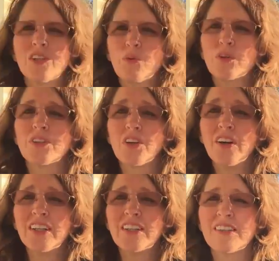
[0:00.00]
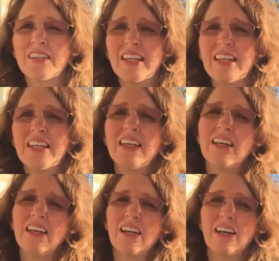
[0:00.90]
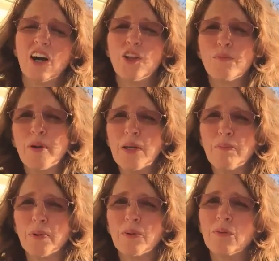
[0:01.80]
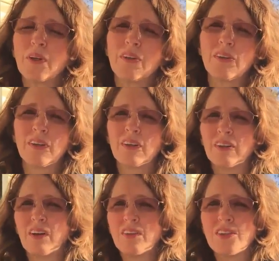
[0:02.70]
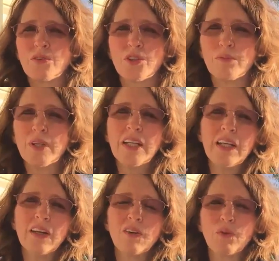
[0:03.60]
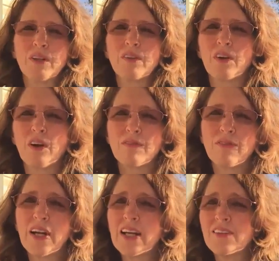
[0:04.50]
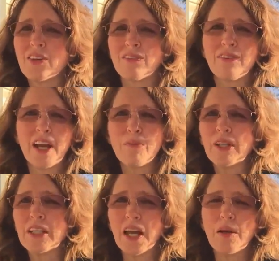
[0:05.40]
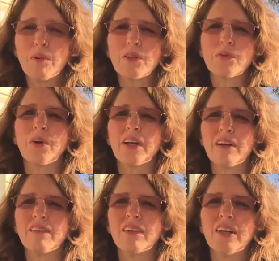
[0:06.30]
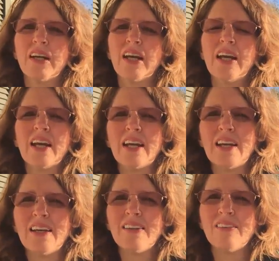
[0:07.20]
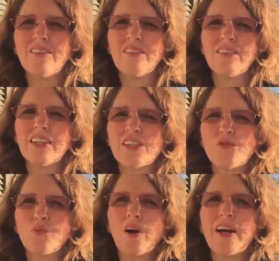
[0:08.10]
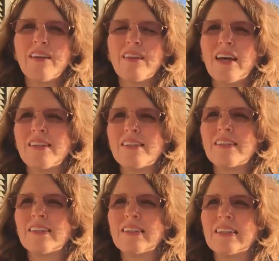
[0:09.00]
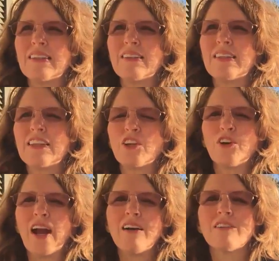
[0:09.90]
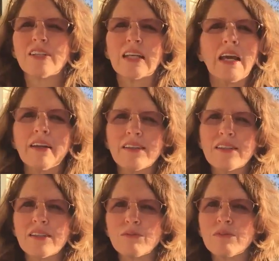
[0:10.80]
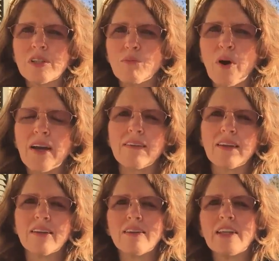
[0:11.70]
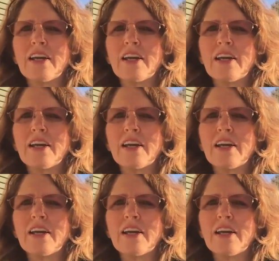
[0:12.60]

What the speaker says: So we're starting to see other people, whether they're on social media or whether they're our friends, our family, neighbors, whatever, in this way that they're out to get us in some way, that